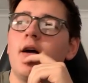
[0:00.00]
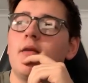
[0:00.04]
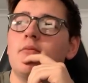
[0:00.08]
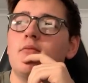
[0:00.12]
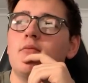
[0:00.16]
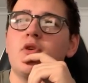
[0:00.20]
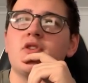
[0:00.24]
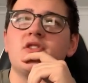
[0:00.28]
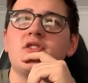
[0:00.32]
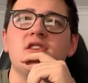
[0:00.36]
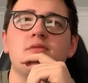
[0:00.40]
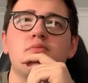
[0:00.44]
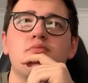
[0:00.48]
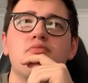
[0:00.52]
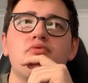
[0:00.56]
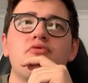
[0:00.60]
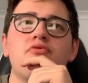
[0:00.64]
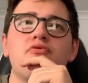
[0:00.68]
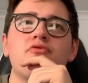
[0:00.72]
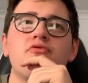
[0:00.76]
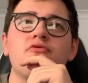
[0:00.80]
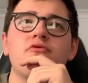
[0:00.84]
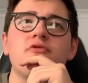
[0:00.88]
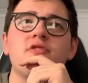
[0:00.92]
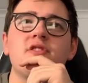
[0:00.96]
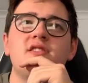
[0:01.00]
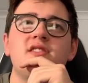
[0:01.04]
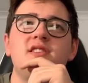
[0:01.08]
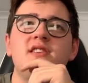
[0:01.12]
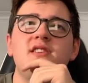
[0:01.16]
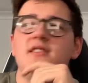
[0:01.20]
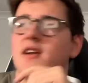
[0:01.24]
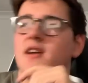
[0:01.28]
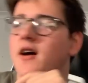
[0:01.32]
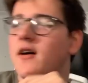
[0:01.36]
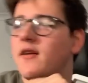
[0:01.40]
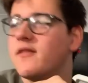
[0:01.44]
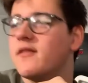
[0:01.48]
which is pretty
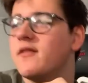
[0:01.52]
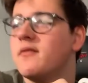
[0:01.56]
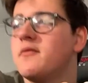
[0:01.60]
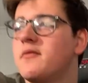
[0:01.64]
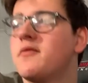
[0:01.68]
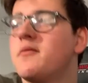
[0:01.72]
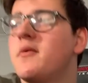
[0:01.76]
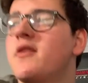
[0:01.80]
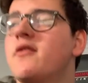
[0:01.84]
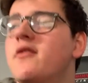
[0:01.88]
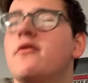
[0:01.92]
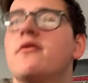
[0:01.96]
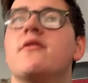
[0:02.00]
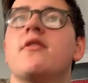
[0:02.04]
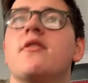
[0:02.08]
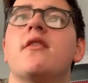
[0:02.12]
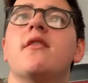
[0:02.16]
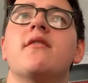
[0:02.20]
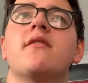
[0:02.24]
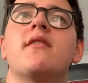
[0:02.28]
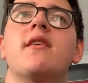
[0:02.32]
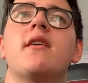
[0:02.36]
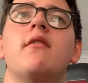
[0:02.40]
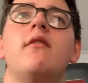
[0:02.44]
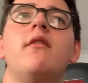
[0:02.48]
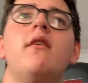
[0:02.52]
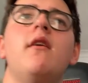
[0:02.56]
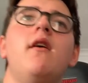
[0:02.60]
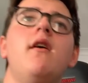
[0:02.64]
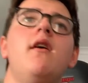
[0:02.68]
nuts. Let me make sure it turns down.